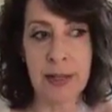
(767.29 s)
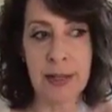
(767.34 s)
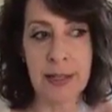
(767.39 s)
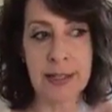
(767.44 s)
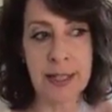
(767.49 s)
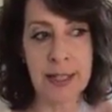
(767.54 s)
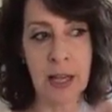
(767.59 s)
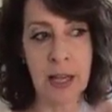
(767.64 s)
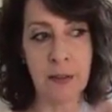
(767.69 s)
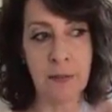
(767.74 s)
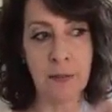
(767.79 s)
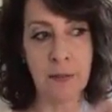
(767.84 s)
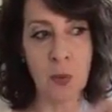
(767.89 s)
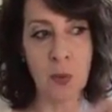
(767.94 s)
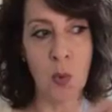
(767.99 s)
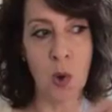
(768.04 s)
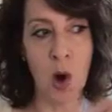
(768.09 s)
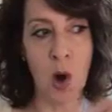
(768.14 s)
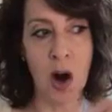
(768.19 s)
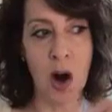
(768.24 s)
is if
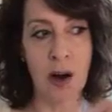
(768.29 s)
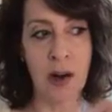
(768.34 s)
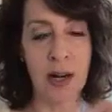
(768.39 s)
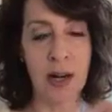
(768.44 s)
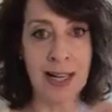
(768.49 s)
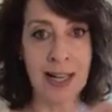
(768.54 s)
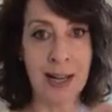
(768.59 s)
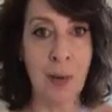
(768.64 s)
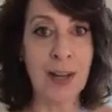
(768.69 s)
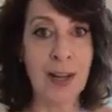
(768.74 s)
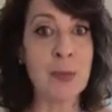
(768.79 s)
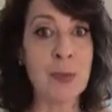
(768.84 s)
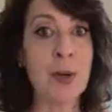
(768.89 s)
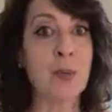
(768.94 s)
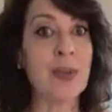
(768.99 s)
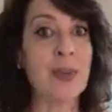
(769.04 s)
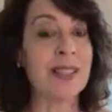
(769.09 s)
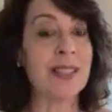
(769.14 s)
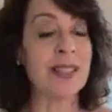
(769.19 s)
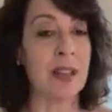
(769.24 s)
you are going to
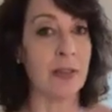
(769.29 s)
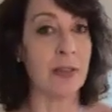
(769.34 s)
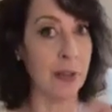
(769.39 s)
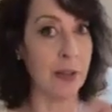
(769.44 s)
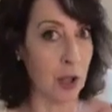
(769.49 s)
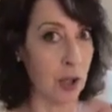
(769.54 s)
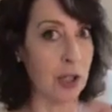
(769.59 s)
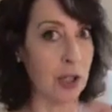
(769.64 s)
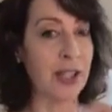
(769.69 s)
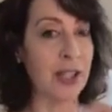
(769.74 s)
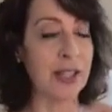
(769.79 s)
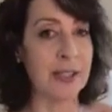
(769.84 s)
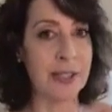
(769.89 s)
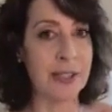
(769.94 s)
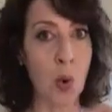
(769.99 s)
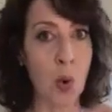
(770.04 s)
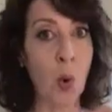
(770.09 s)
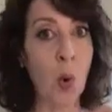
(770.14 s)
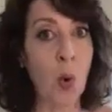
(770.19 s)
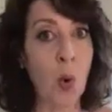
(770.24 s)
be restuffing
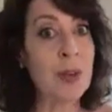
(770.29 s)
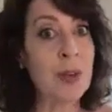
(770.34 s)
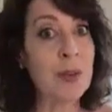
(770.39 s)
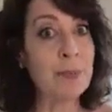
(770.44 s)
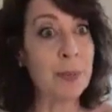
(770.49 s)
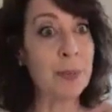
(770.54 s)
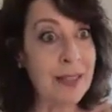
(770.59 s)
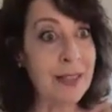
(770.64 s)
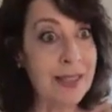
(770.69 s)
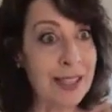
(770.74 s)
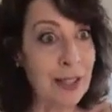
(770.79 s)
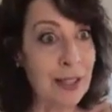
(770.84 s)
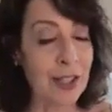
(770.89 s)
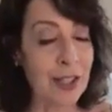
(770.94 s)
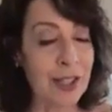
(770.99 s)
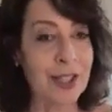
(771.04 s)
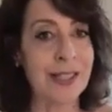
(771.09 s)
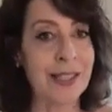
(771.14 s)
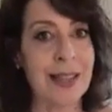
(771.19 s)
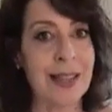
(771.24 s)
cushions or rebuilding
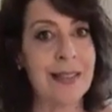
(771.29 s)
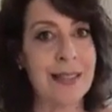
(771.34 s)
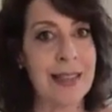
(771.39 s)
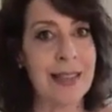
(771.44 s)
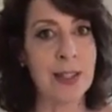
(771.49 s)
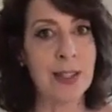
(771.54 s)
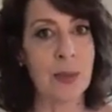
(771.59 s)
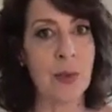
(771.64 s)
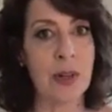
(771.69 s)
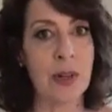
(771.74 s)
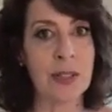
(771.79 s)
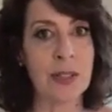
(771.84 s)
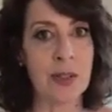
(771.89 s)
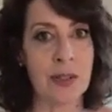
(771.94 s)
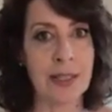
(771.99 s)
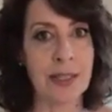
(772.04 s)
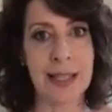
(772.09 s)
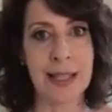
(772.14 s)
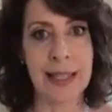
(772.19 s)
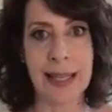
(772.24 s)
cushions, that's where it
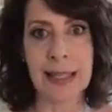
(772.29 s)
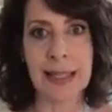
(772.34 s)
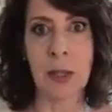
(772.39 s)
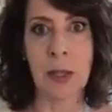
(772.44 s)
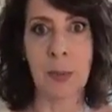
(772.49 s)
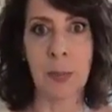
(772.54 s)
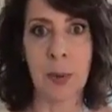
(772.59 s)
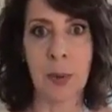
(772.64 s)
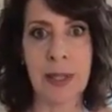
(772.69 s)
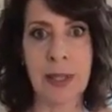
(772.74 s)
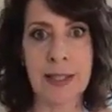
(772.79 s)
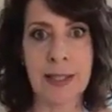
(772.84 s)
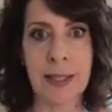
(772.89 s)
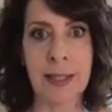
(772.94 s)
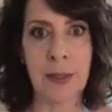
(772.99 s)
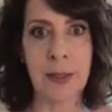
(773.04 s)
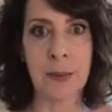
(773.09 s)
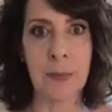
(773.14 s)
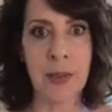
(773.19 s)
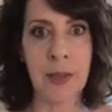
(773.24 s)
starts to get a little
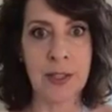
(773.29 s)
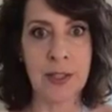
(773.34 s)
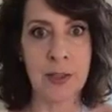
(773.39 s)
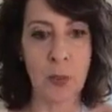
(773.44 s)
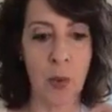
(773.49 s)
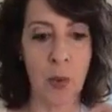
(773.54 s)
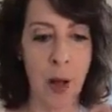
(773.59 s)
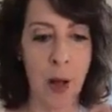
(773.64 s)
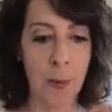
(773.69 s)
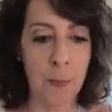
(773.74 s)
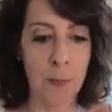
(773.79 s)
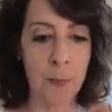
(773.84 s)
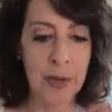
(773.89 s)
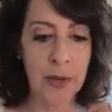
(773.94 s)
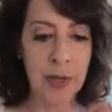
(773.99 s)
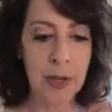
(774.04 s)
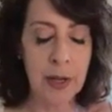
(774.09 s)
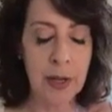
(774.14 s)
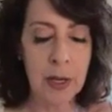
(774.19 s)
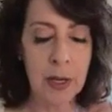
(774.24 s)
pricier as well.